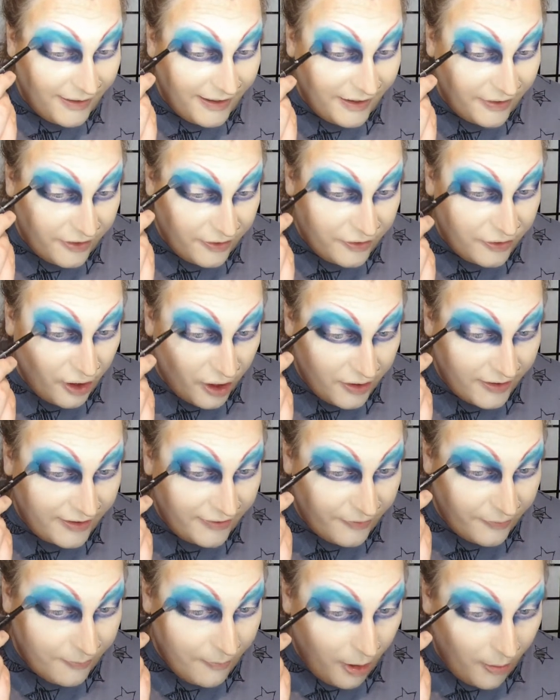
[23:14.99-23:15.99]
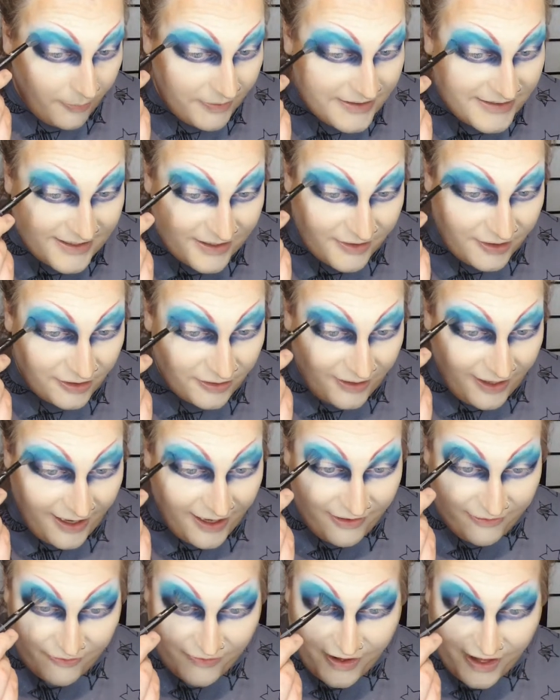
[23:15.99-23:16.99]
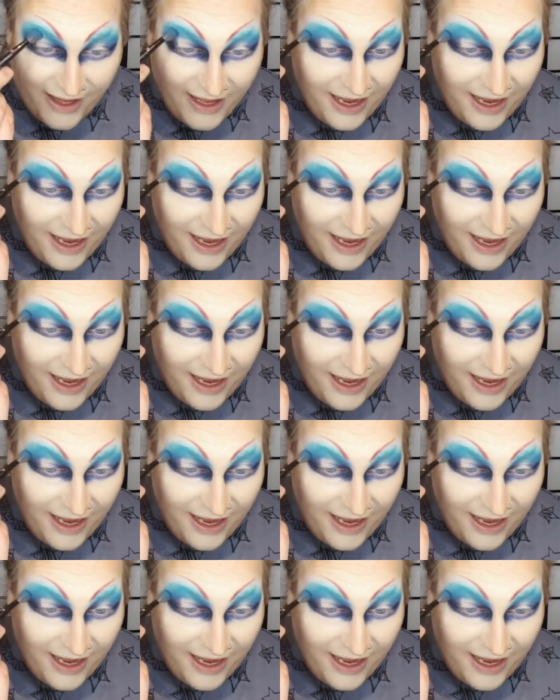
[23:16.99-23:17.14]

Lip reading: like, the darkest moments in their life